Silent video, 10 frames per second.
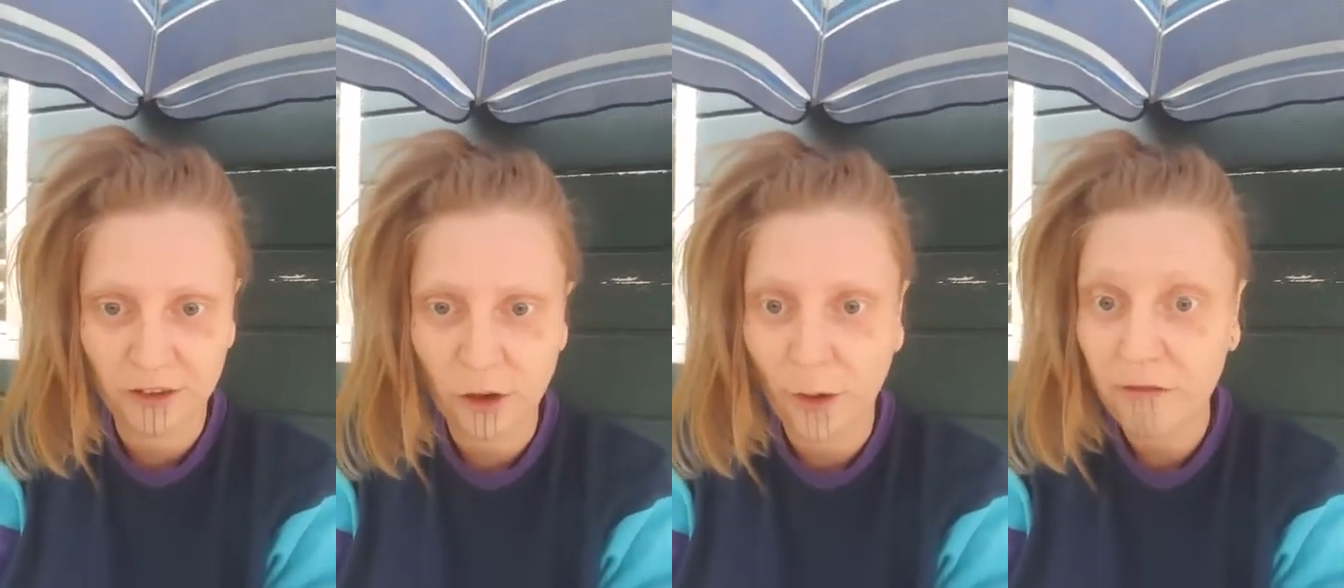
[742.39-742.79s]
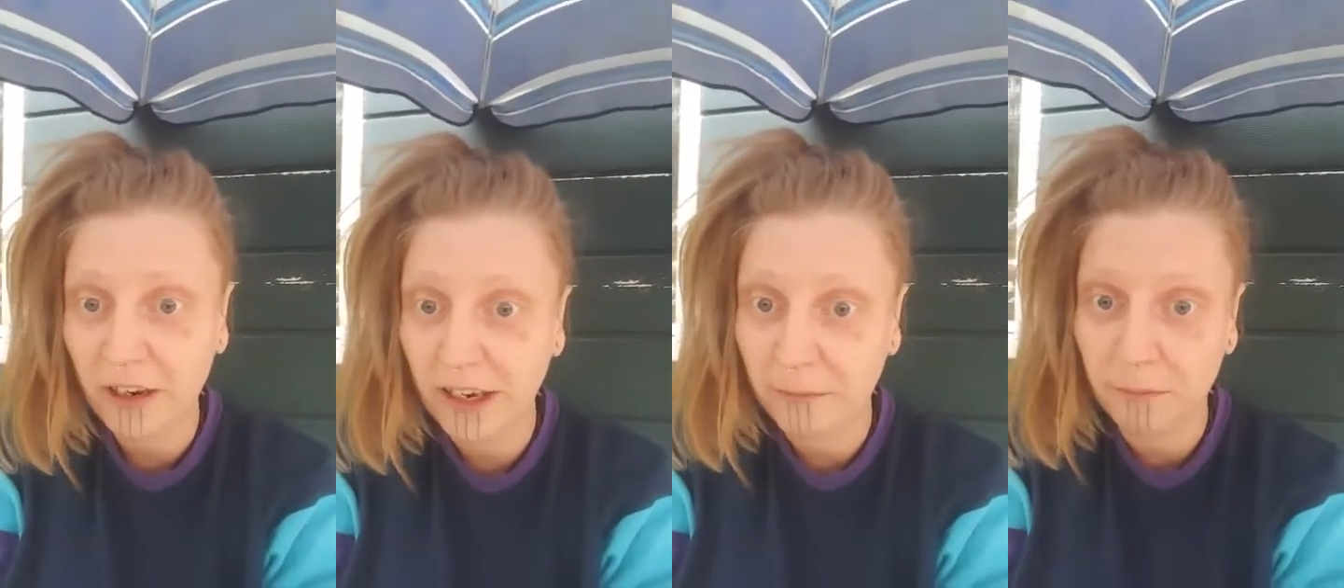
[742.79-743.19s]
so I
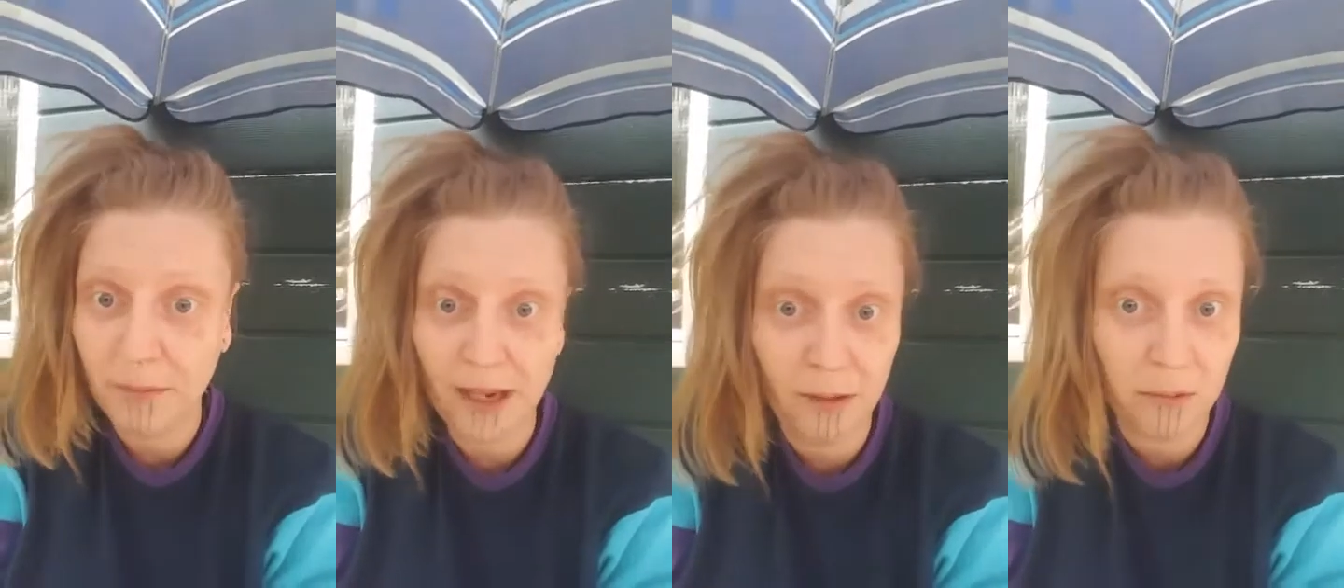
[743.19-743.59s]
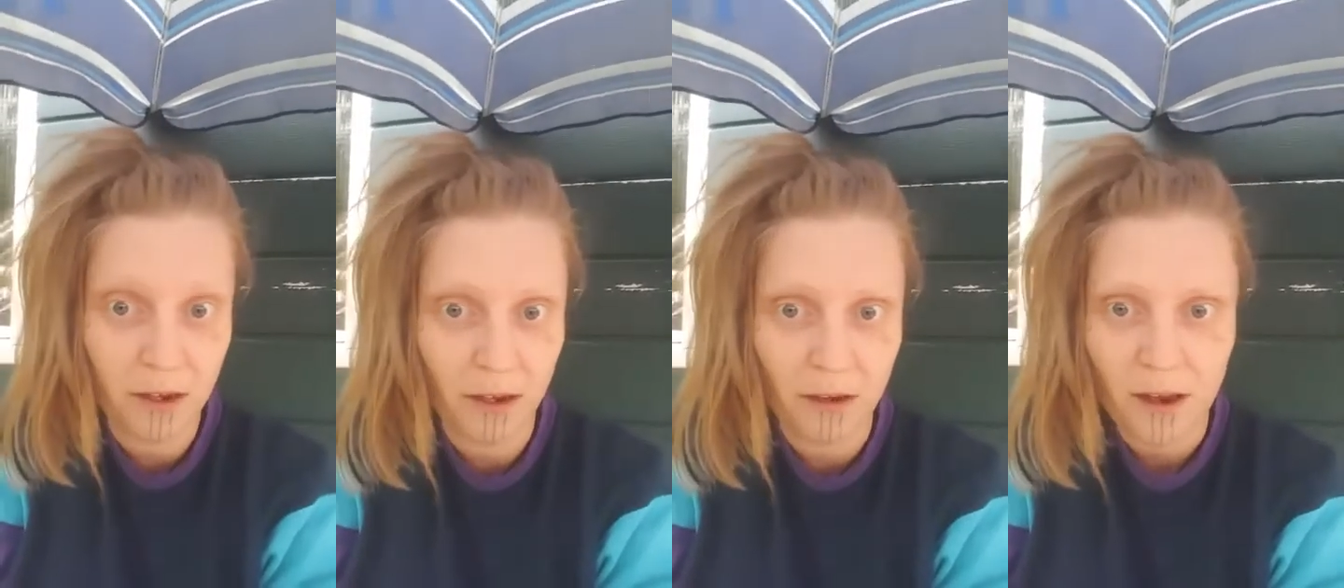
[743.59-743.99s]
figured
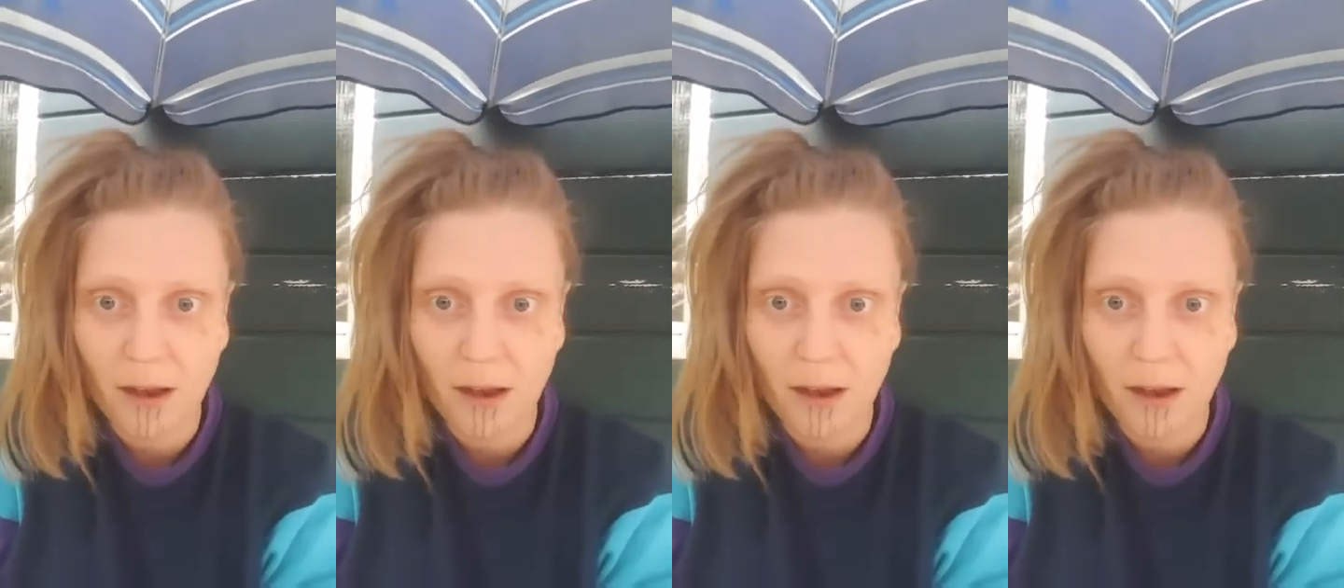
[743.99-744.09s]
maybe